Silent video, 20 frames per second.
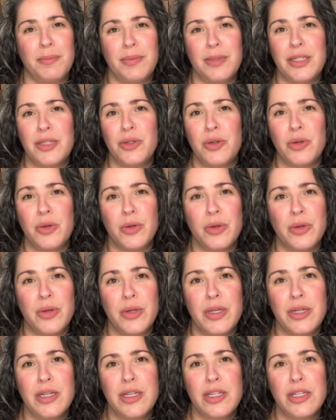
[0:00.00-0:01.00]
little
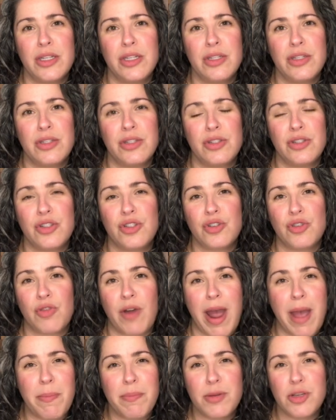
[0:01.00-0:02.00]

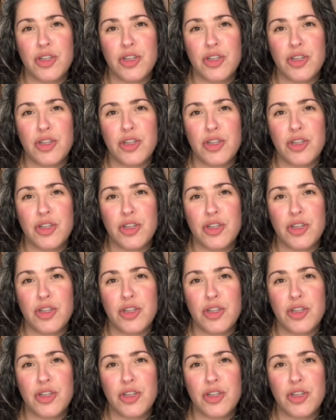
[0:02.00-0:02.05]
scrap